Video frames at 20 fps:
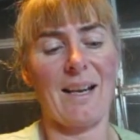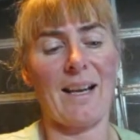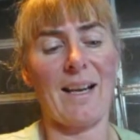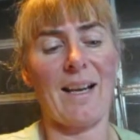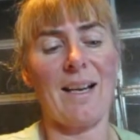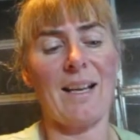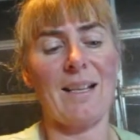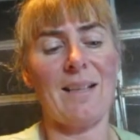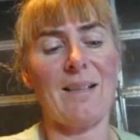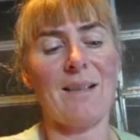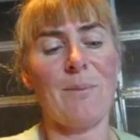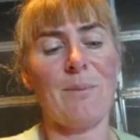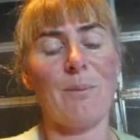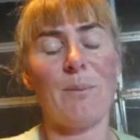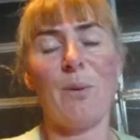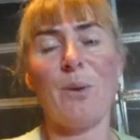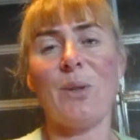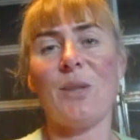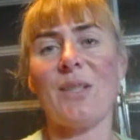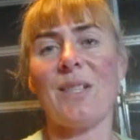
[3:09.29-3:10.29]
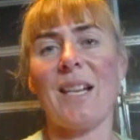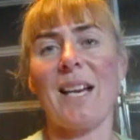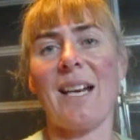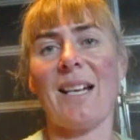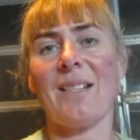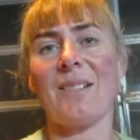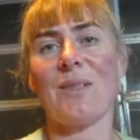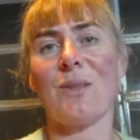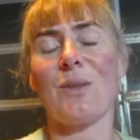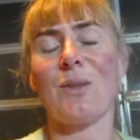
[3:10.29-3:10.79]
he put his
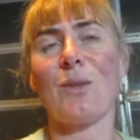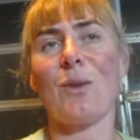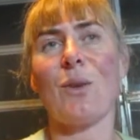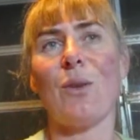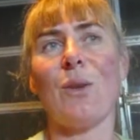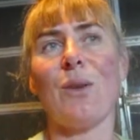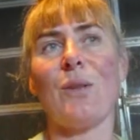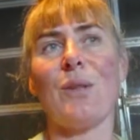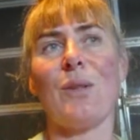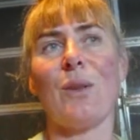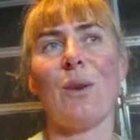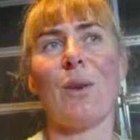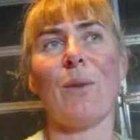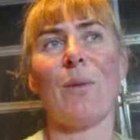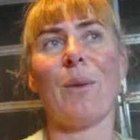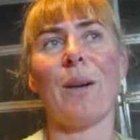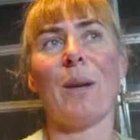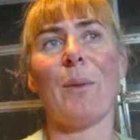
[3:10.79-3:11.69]
hands the size of